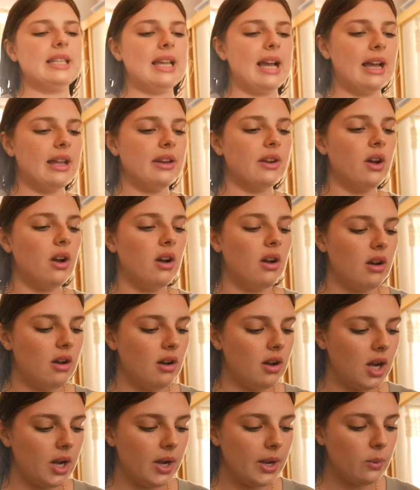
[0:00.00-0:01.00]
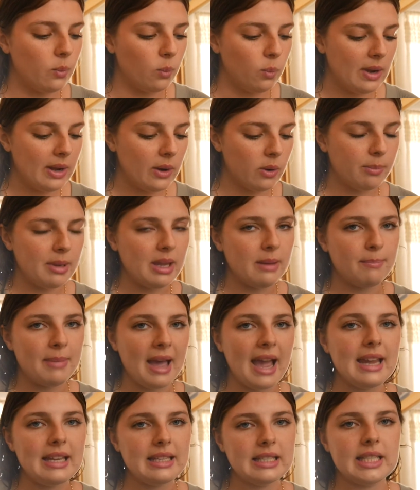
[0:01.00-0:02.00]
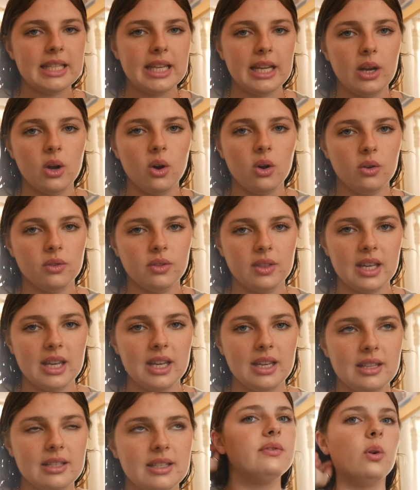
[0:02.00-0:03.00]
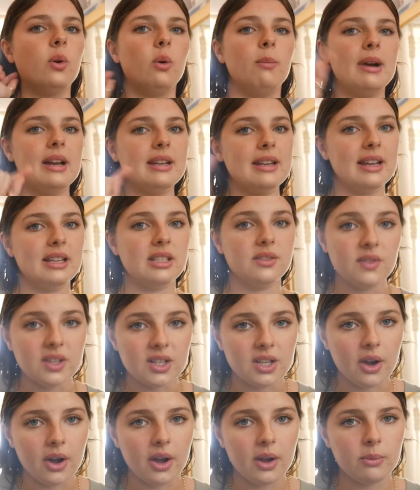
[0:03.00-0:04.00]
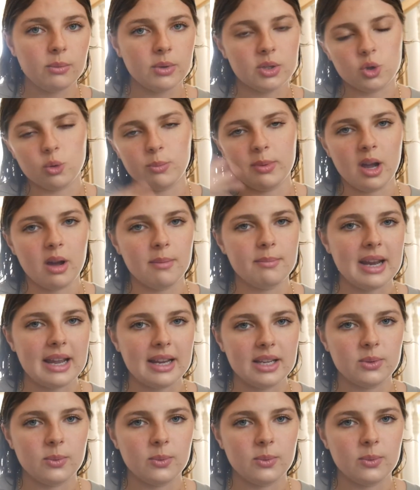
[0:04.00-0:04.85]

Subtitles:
and I will be painting on these for my next video, which will be up next